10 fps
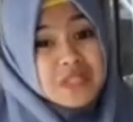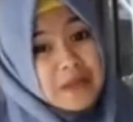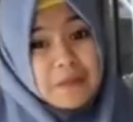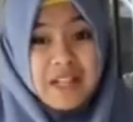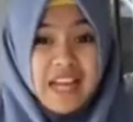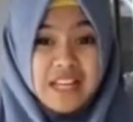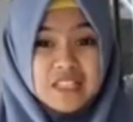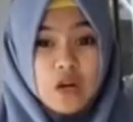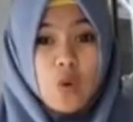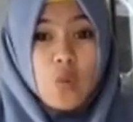simple as
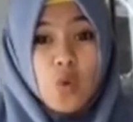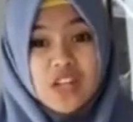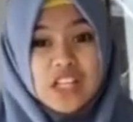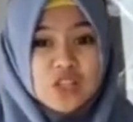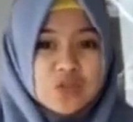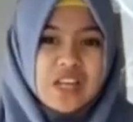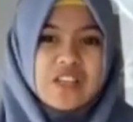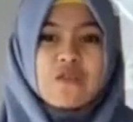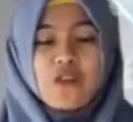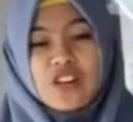what to
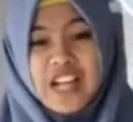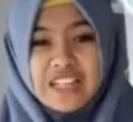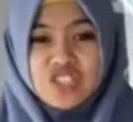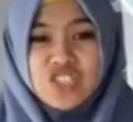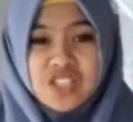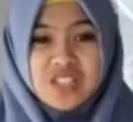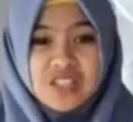get for lunch.